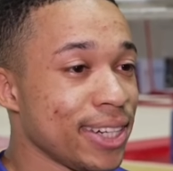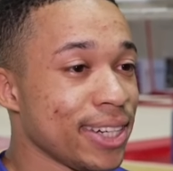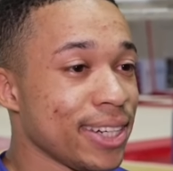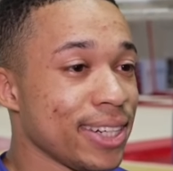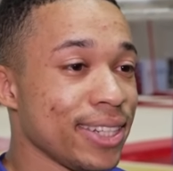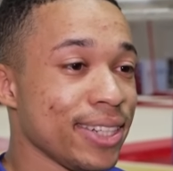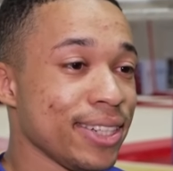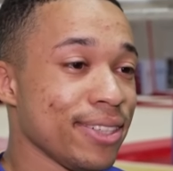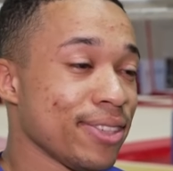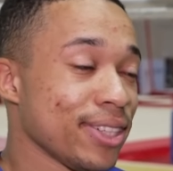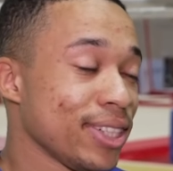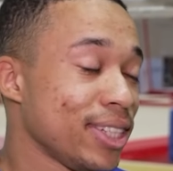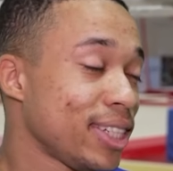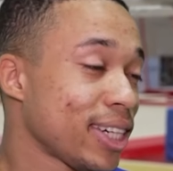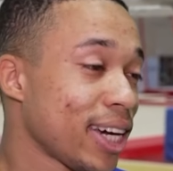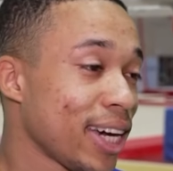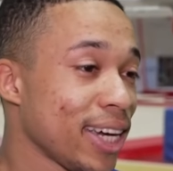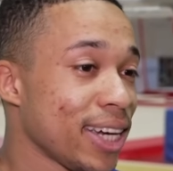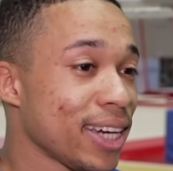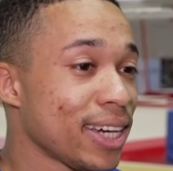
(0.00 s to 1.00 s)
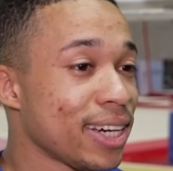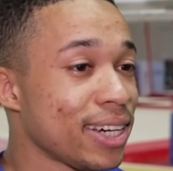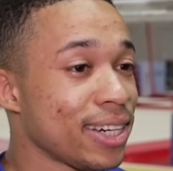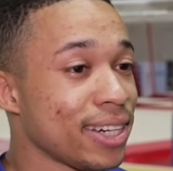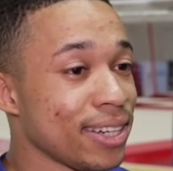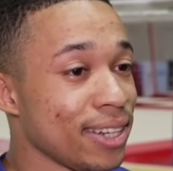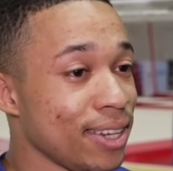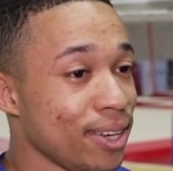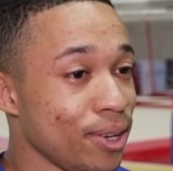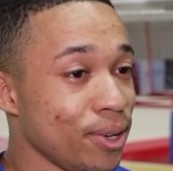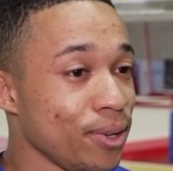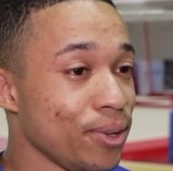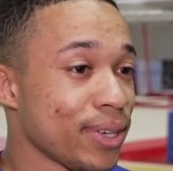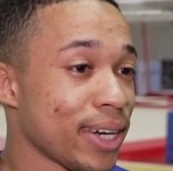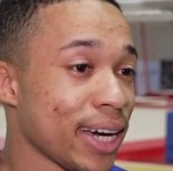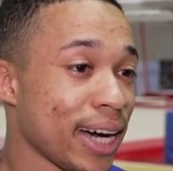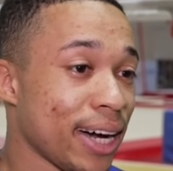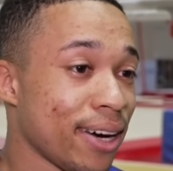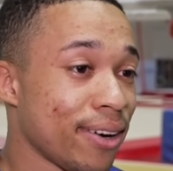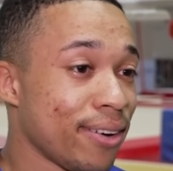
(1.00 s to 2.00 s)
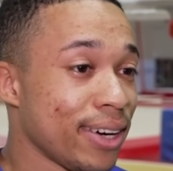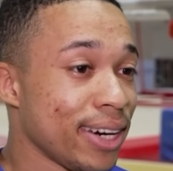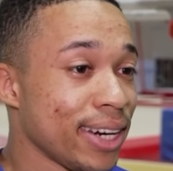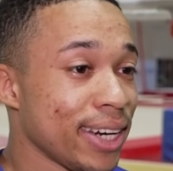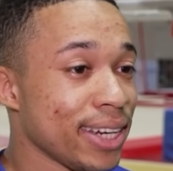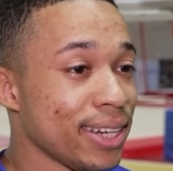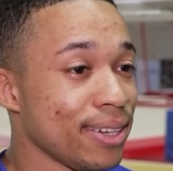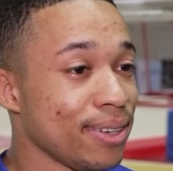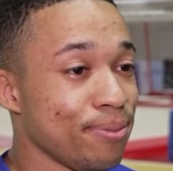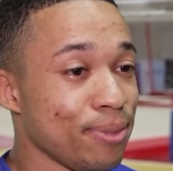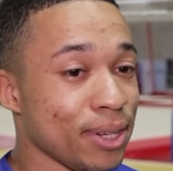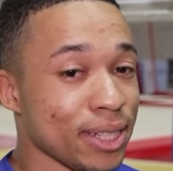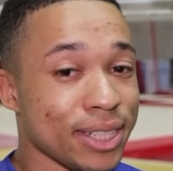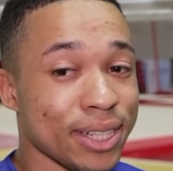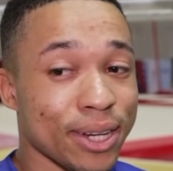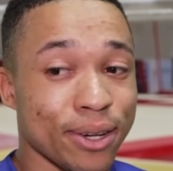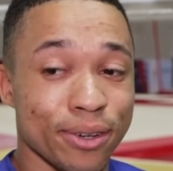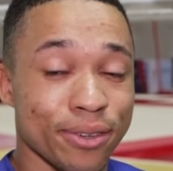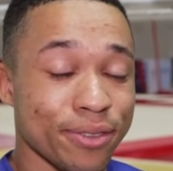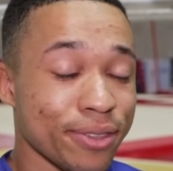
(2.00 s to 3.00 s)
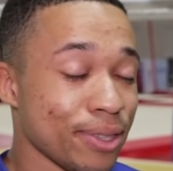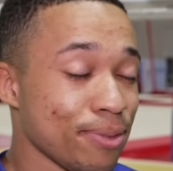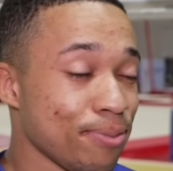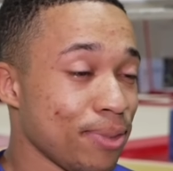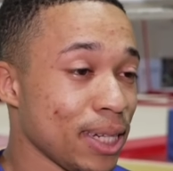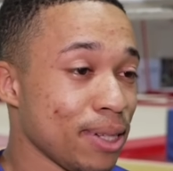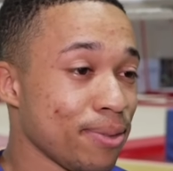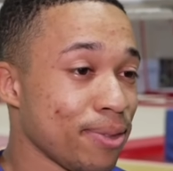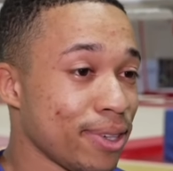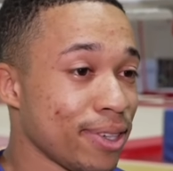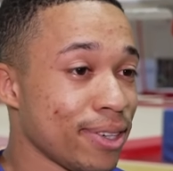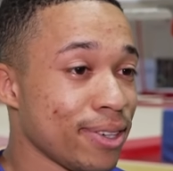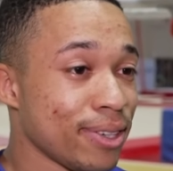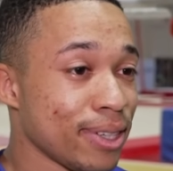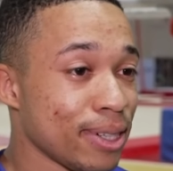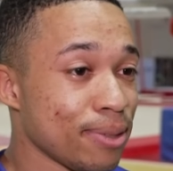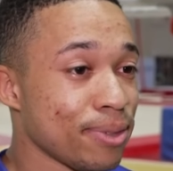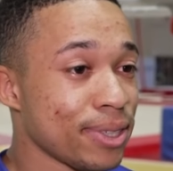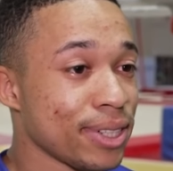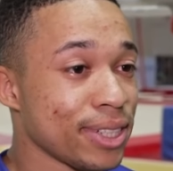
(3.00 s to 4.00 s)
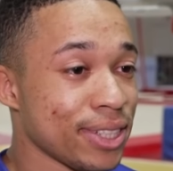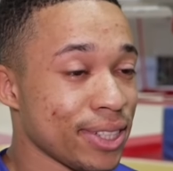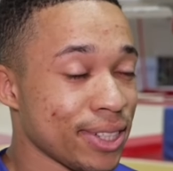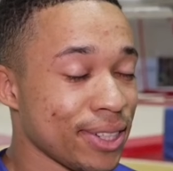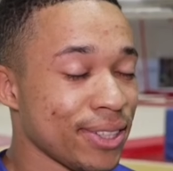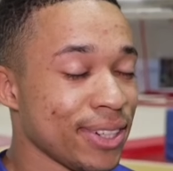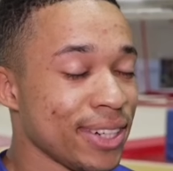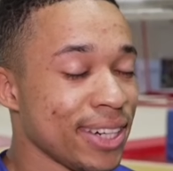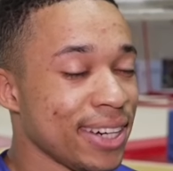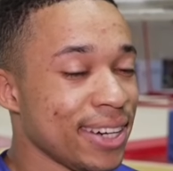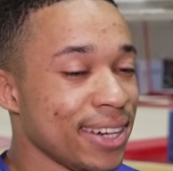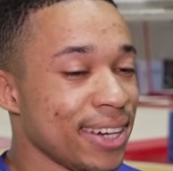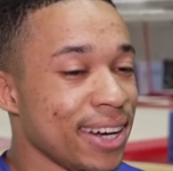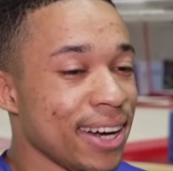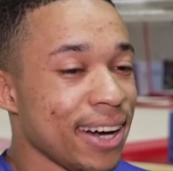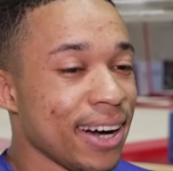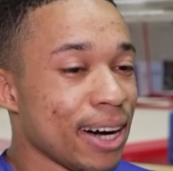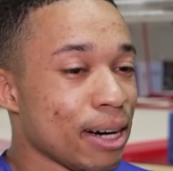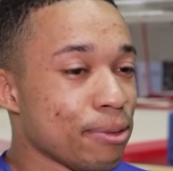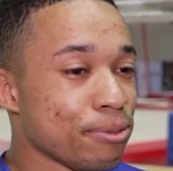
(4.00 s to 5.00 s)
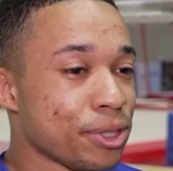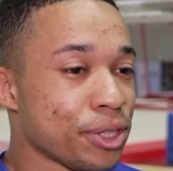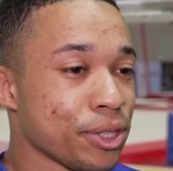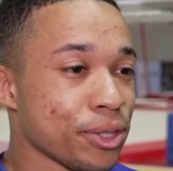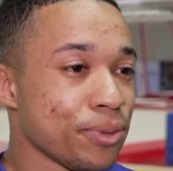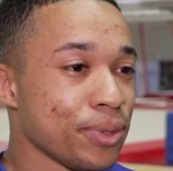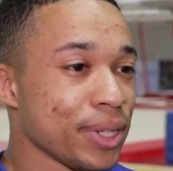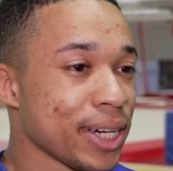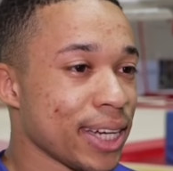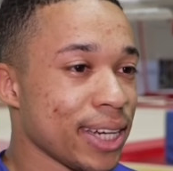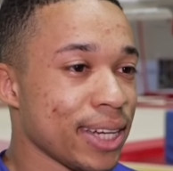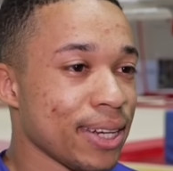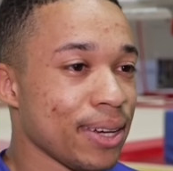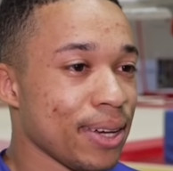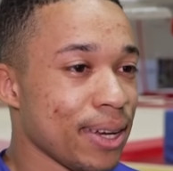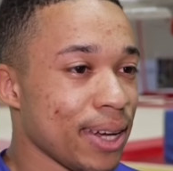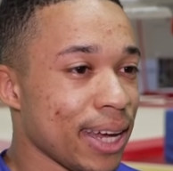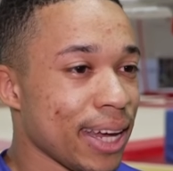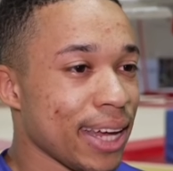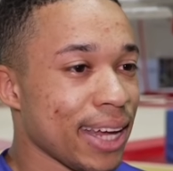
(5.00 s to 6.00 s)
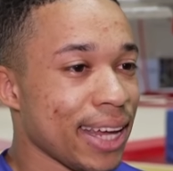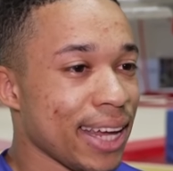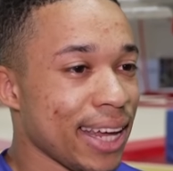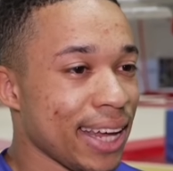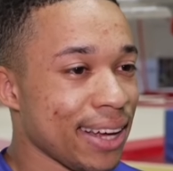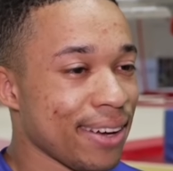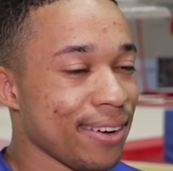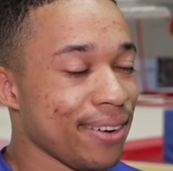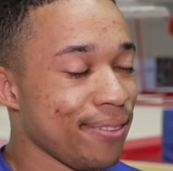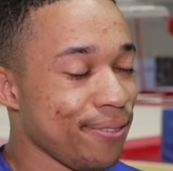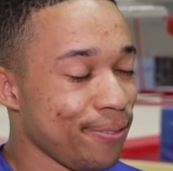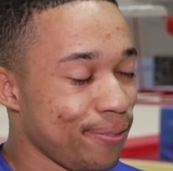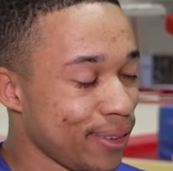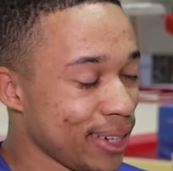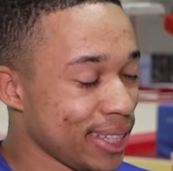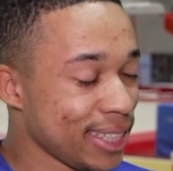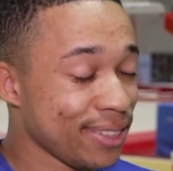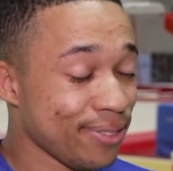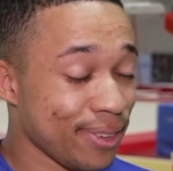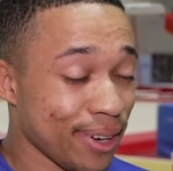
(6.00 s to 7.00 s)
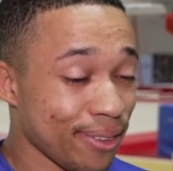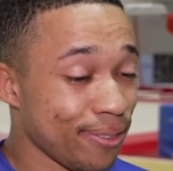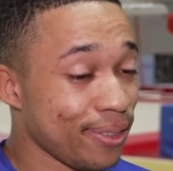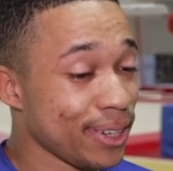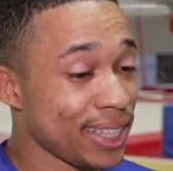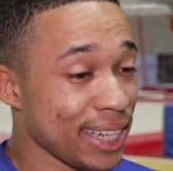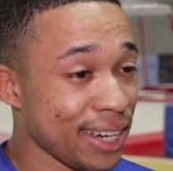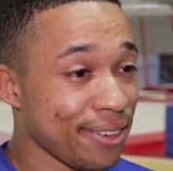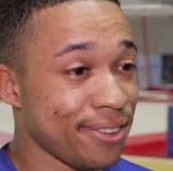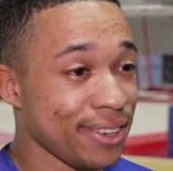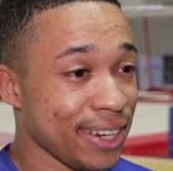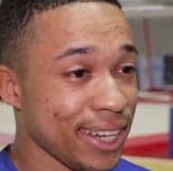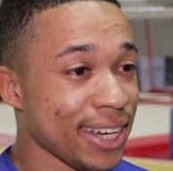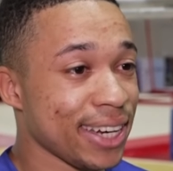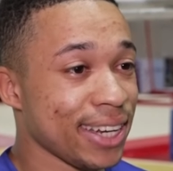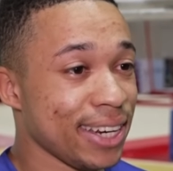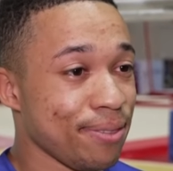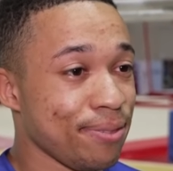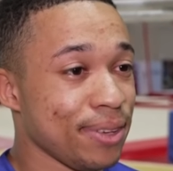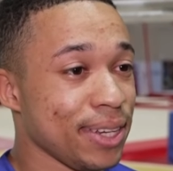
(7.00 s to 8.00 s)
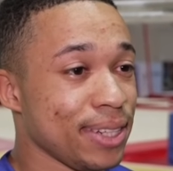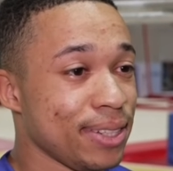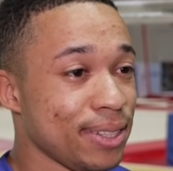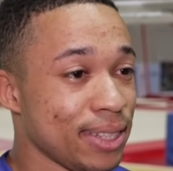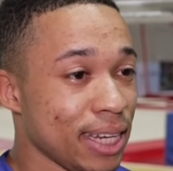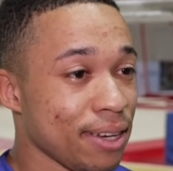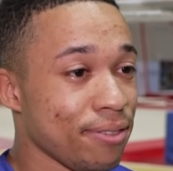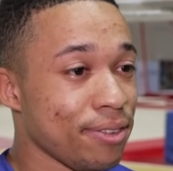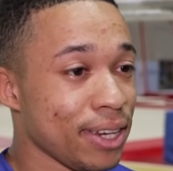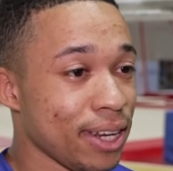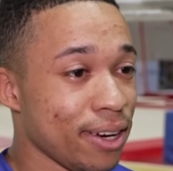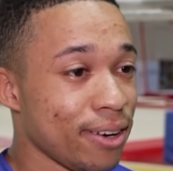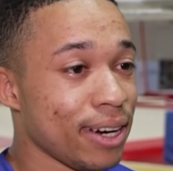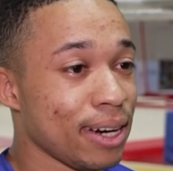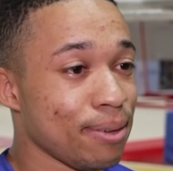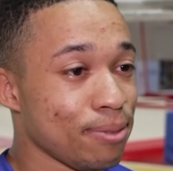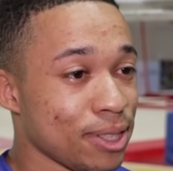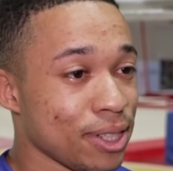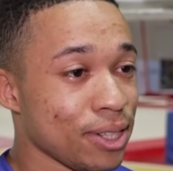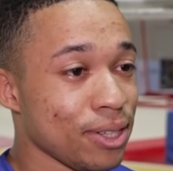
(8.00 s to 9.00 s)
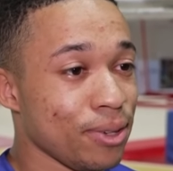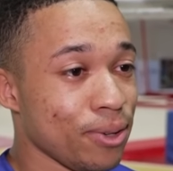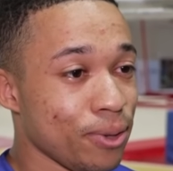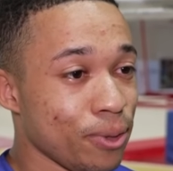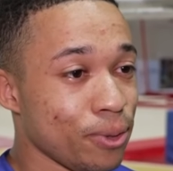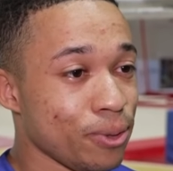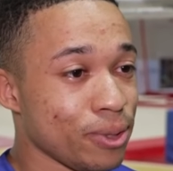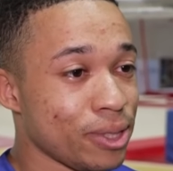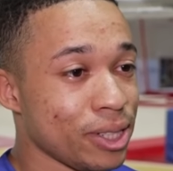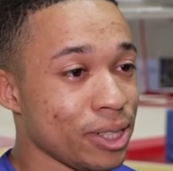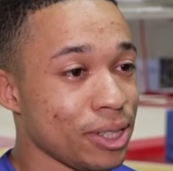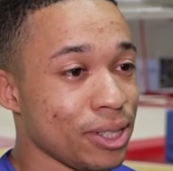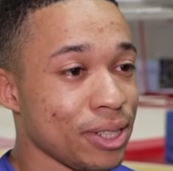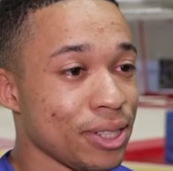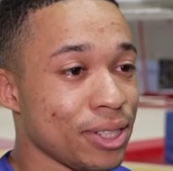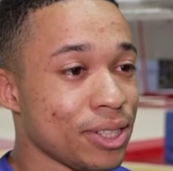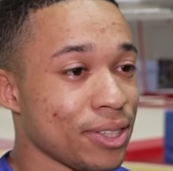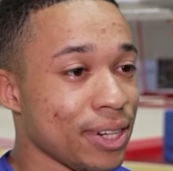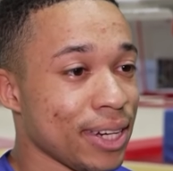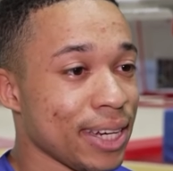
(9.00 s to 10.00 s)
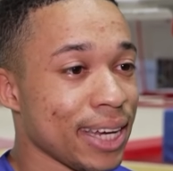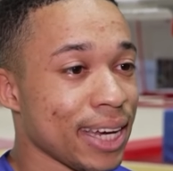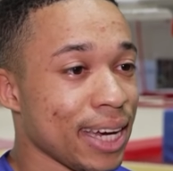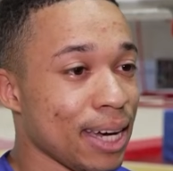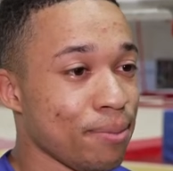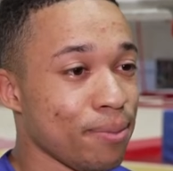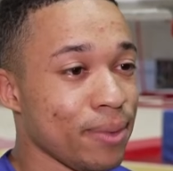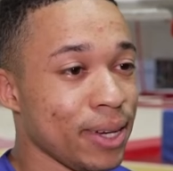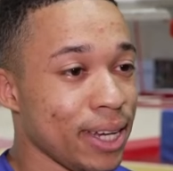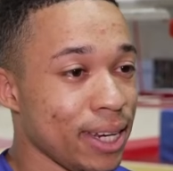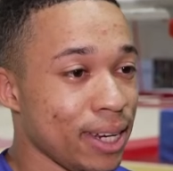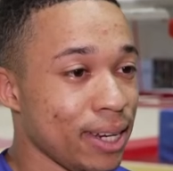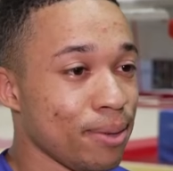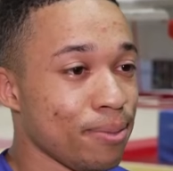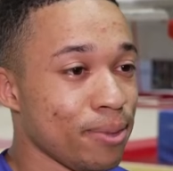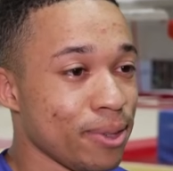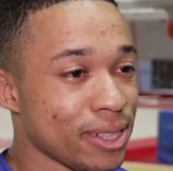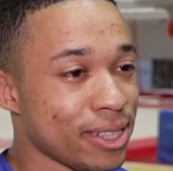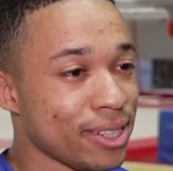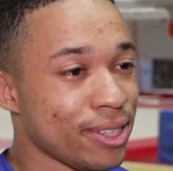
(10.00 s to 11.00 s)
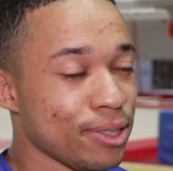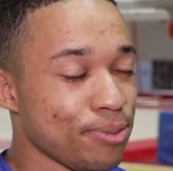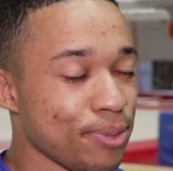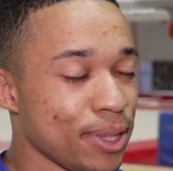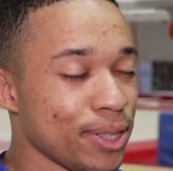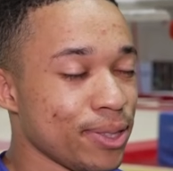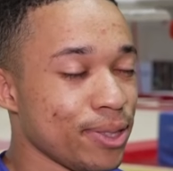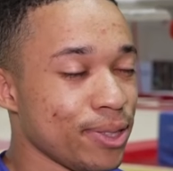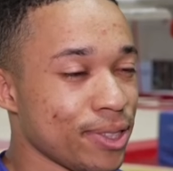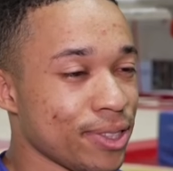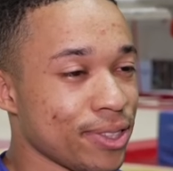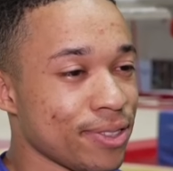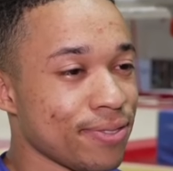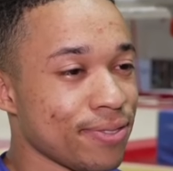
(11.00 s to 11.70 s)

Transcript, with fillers: You know, you've got Jake, Luke, Harry, myself on P-Bar and High Bar. So I'm sure we're going to when, well, we're definitely going to be giving our absolute all to try and get in and amongst those medals.